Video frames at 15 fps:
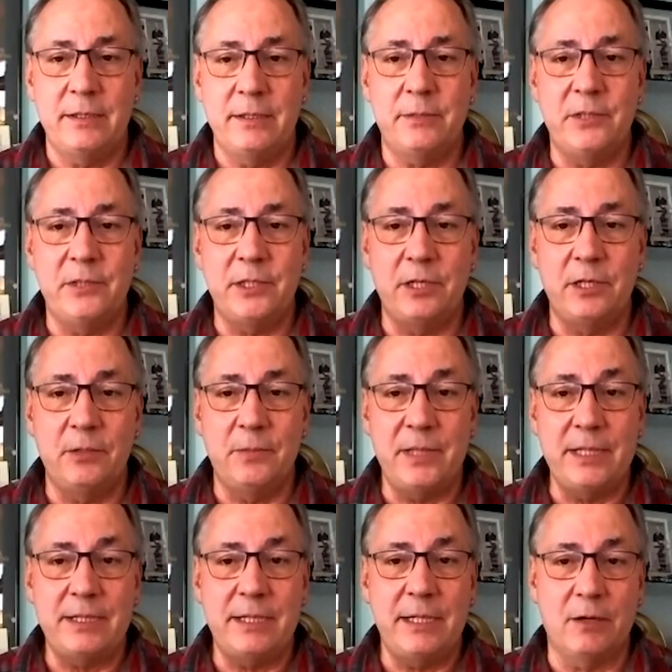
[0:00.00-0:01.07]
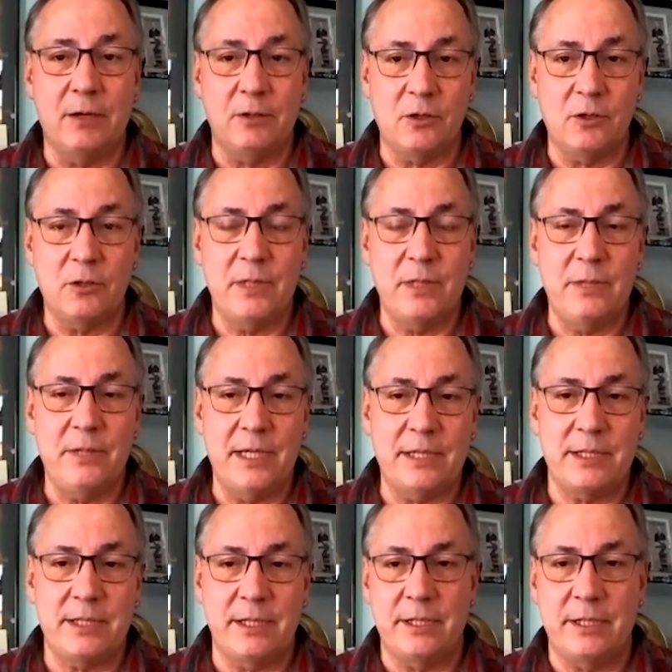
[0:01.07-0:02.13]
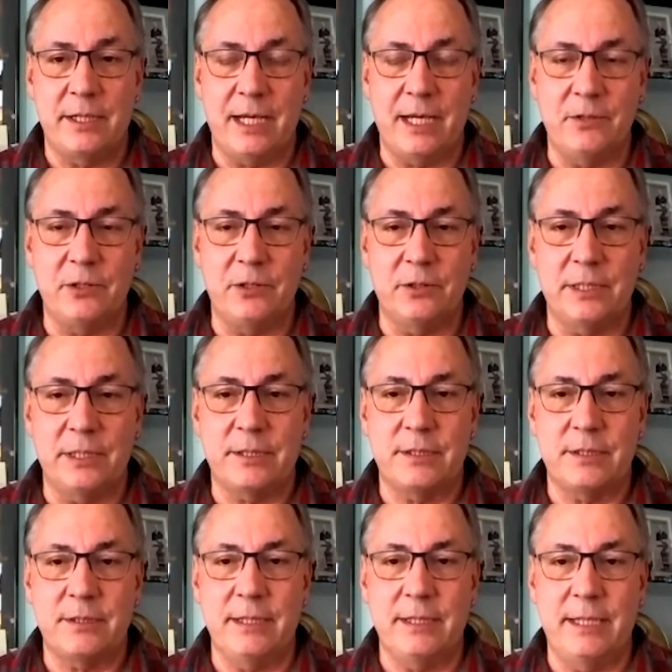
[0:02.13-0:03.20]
WQPT, our local PBS station, came to us,